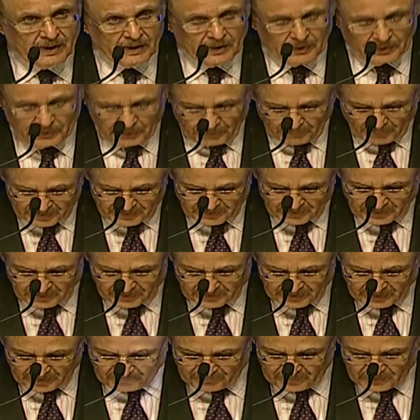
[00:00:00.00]
Domestic
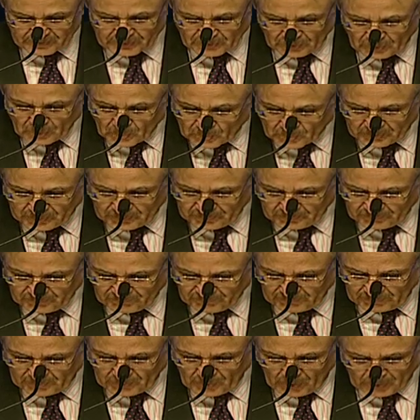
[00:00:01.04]
savings alone will
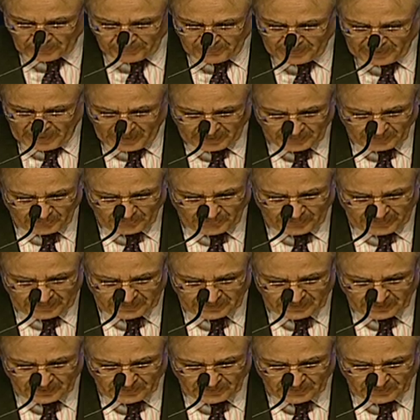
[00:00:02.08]
not be adequate